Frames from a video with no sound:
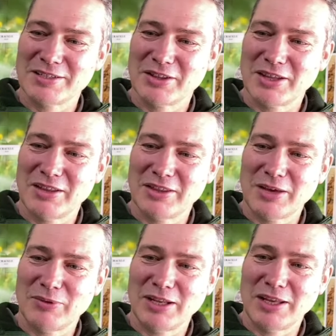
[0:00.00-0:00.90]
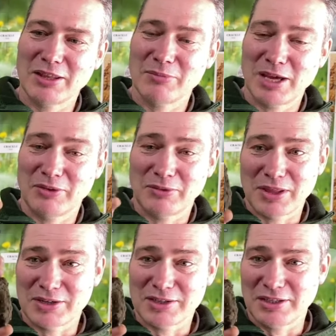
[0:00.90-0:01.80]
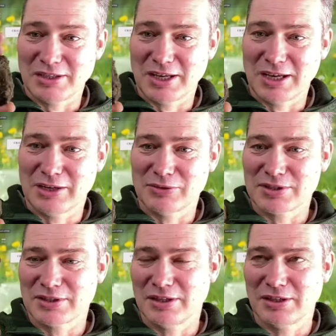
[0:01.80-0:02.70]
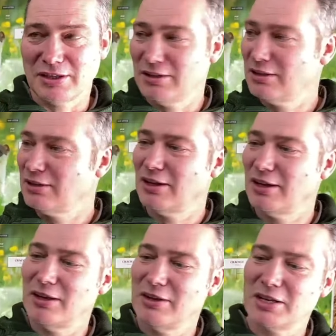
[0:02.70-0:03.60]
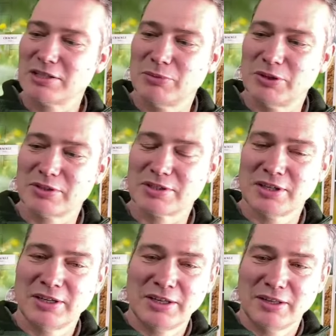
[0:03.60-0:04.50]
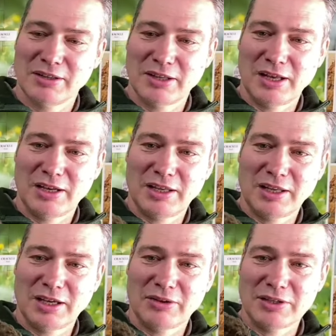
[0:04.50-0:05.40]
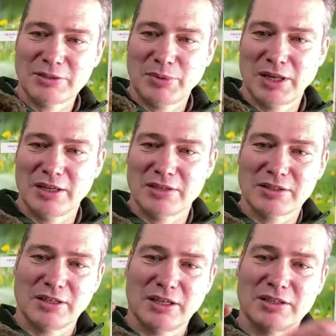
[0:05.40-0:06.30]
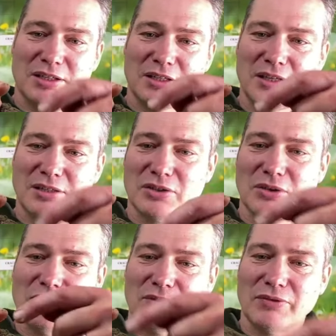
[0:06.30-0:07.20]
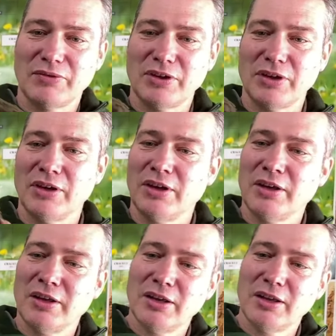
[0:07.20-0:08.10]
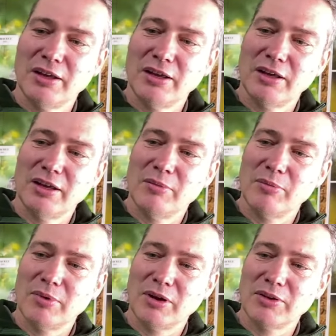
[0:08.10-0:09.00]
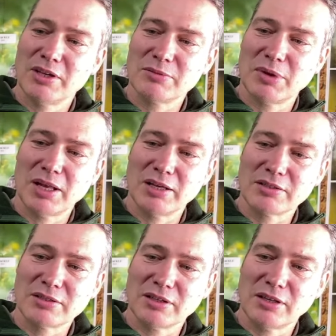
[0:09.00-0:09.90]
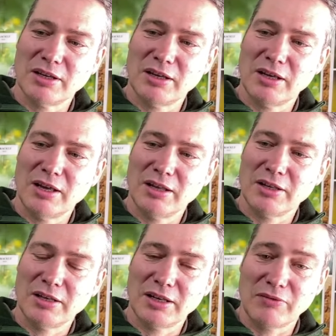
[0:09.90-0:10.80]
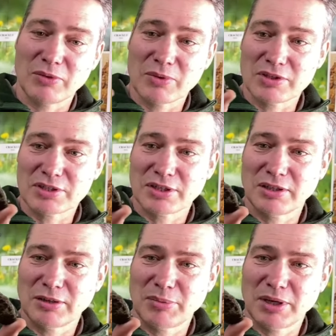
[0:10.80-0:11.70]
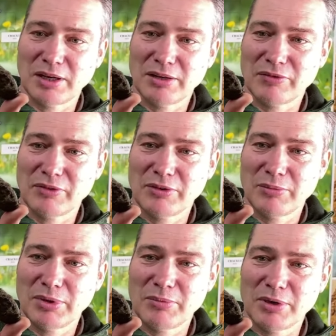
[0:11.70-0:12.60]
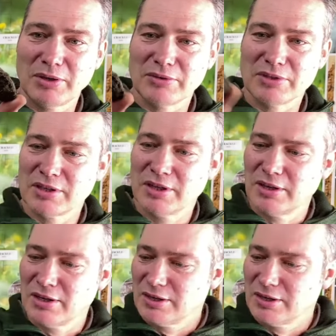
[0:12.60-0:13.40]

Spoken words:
So they will eat them out, whether it's in your house, in a nest box. They'll eke out these pellets and actually eat all of the fur on these pellets, and then leave you with just a little pile of crumbly bones.